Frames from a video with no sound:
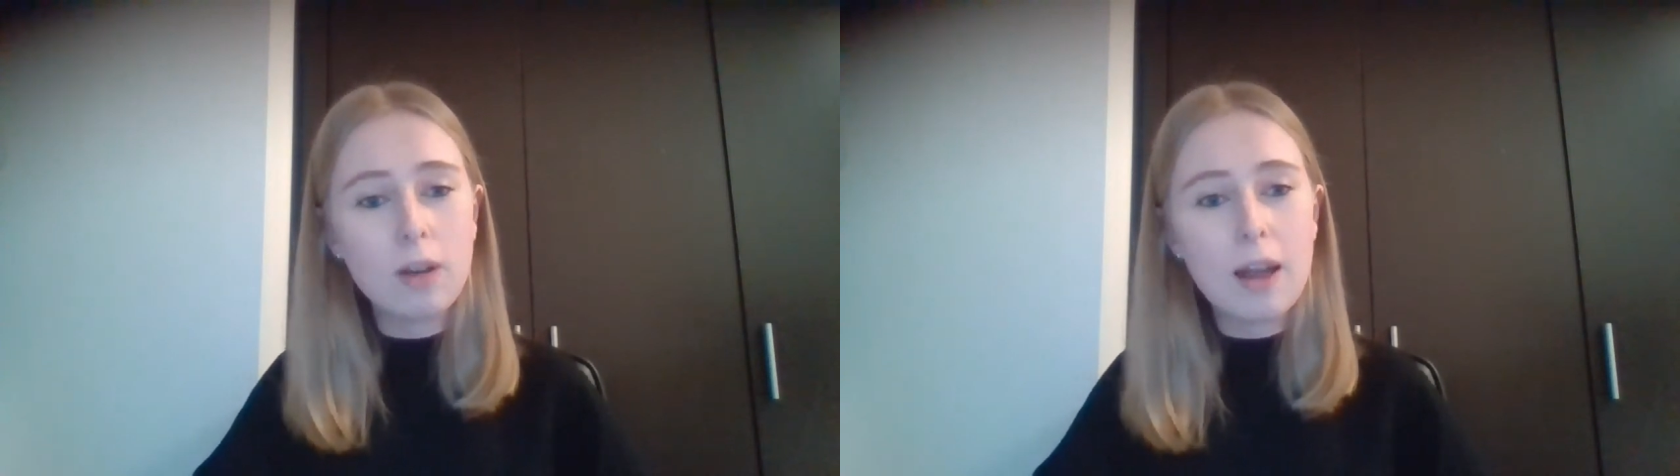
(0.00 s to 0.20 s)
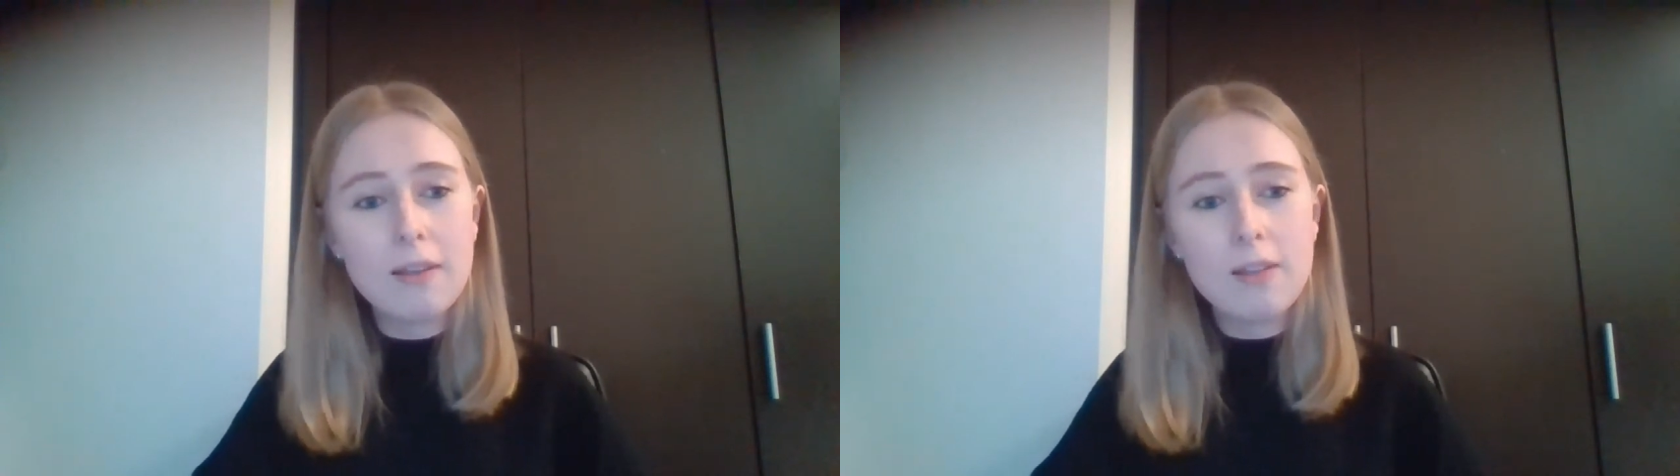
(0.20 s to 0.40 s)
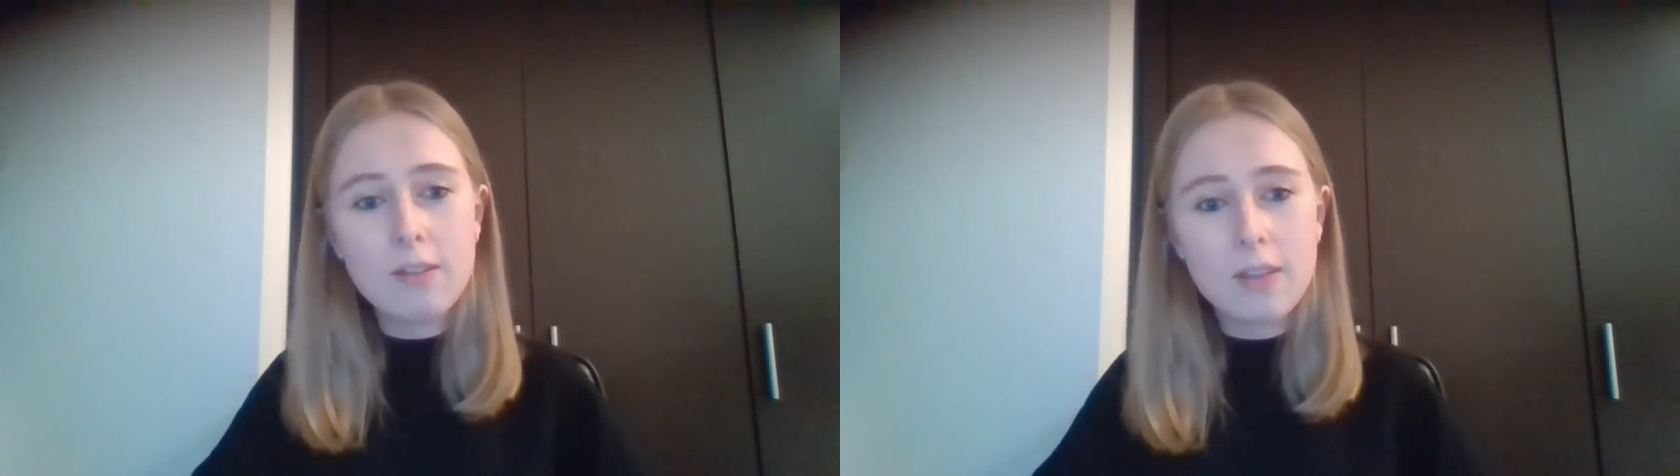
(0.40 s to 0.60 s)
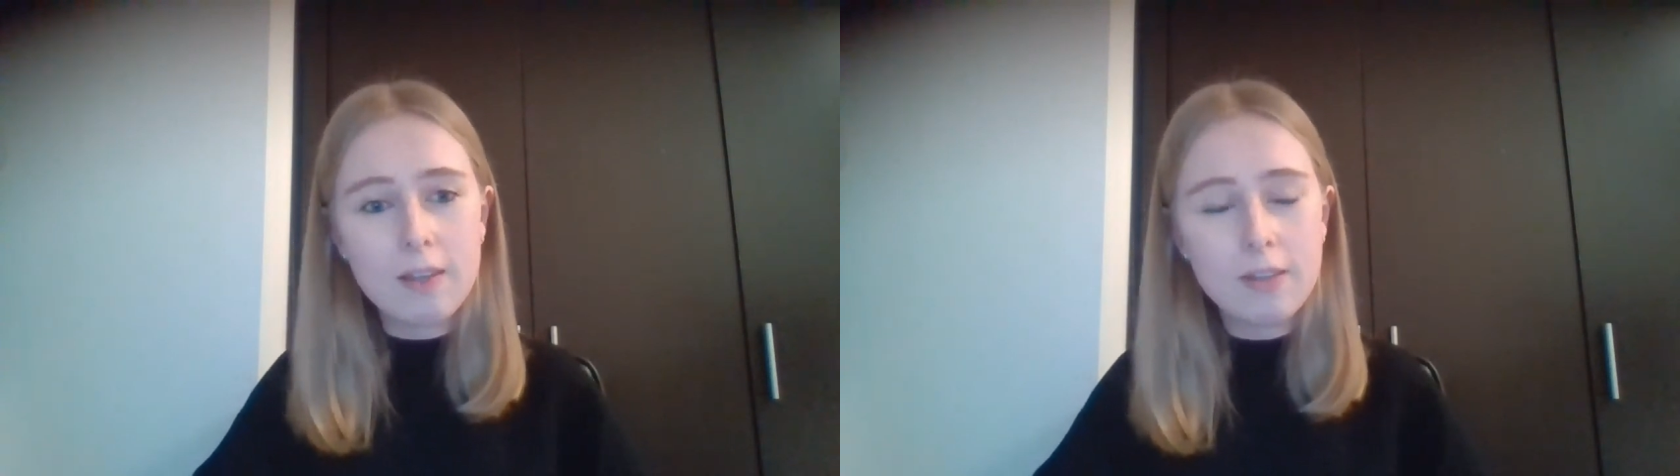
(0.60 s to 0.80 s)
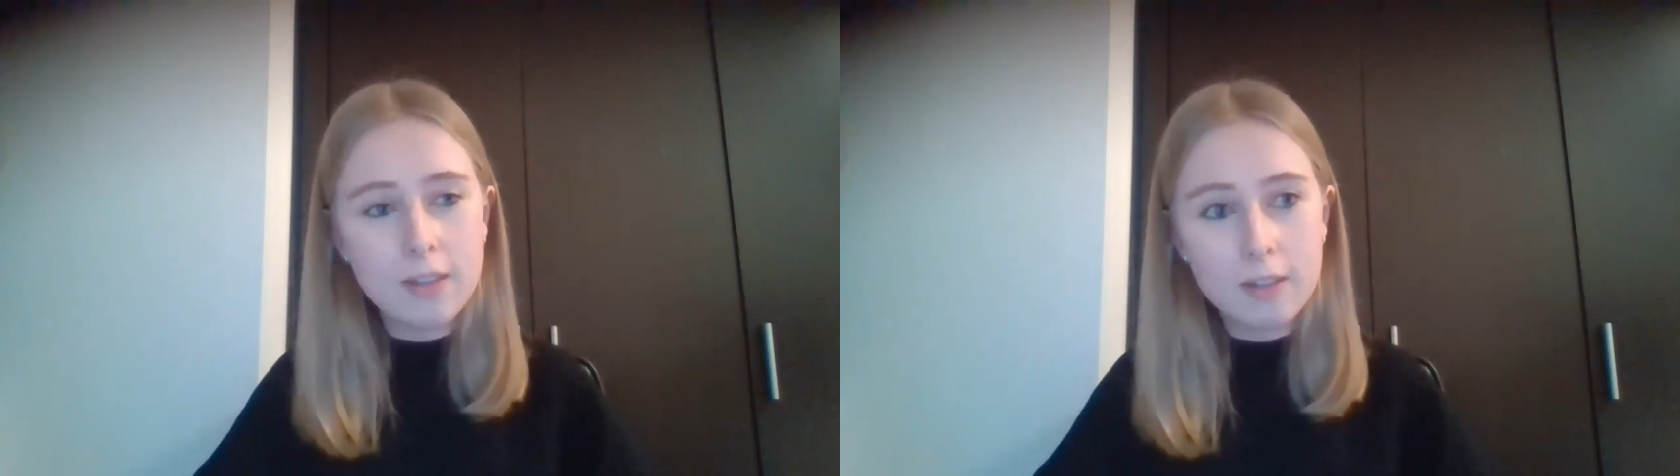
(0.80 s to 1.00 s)
lines of
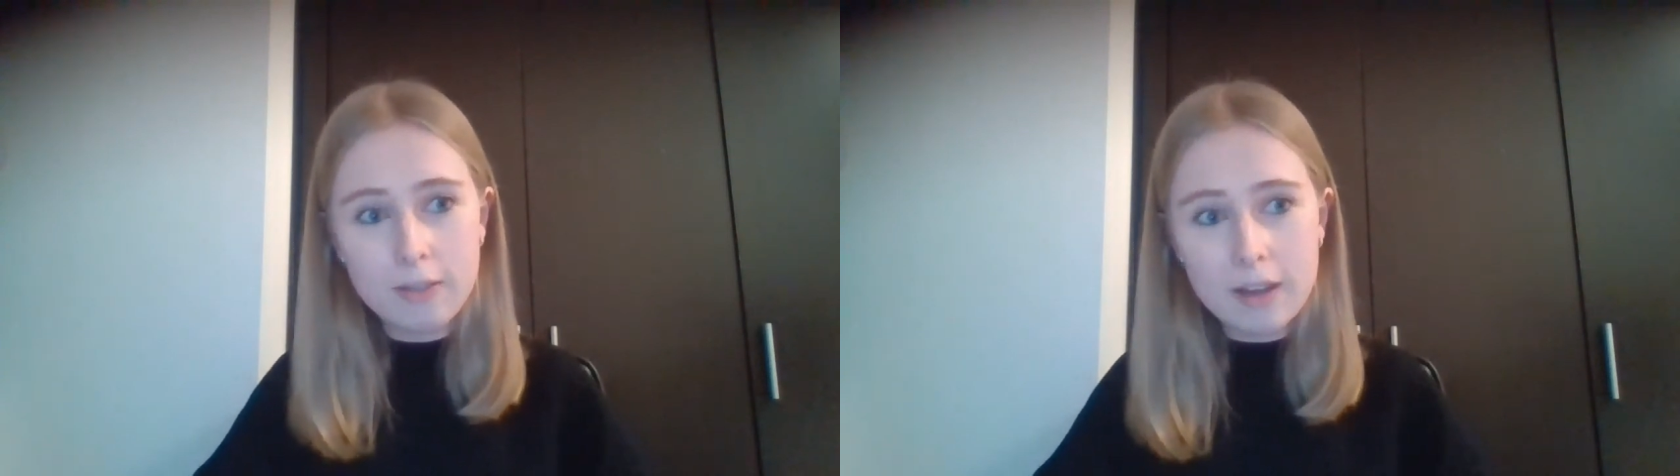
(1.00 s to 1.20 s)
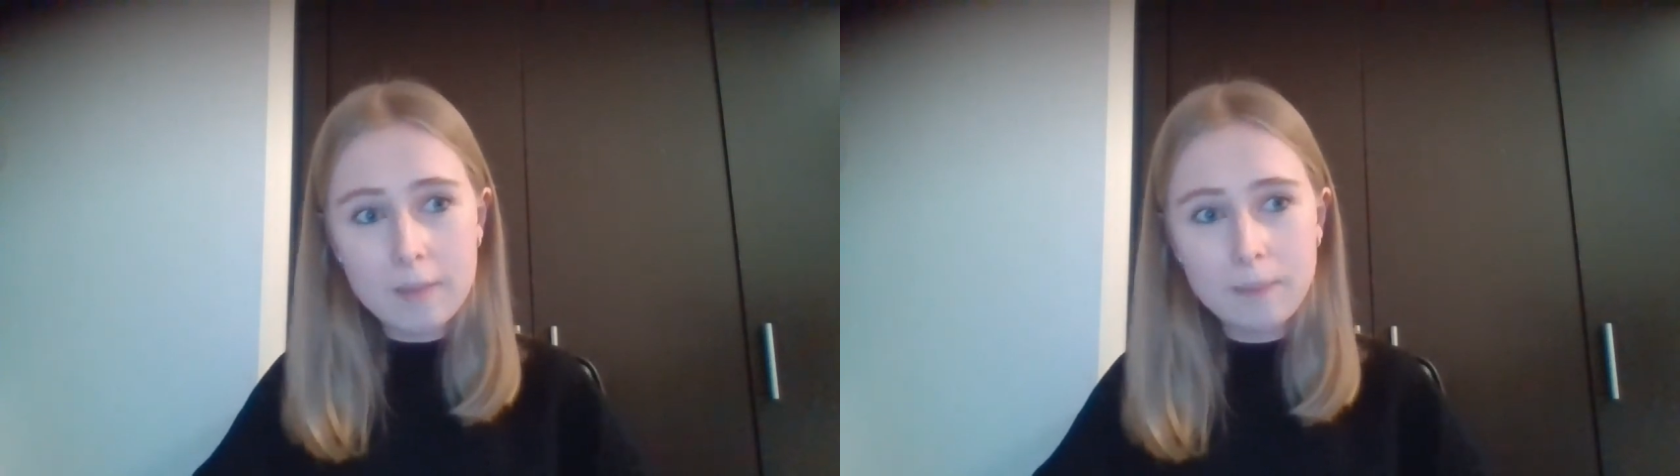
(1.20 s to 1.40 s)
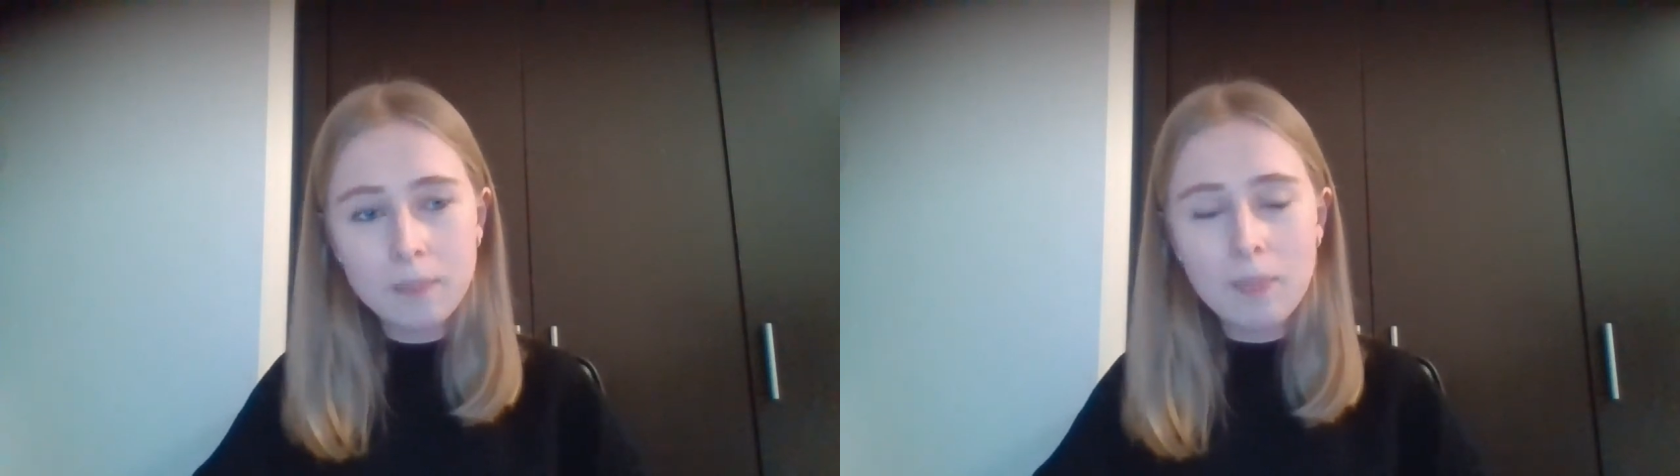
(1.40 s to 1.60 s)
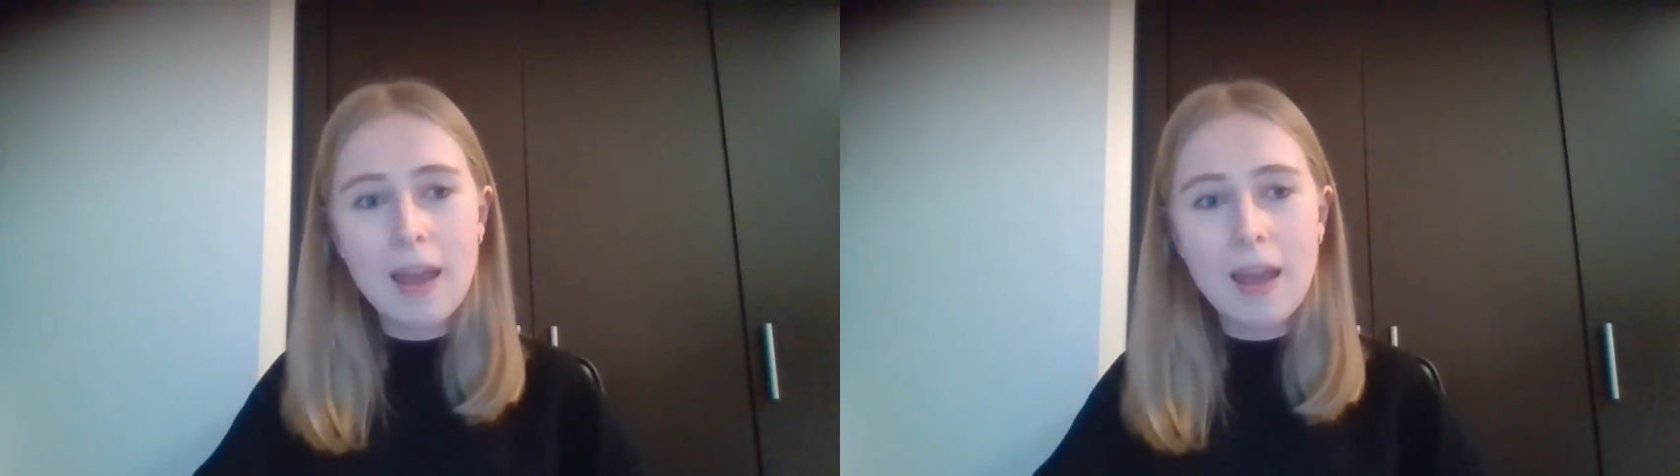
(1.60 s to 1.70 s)
service at the firm,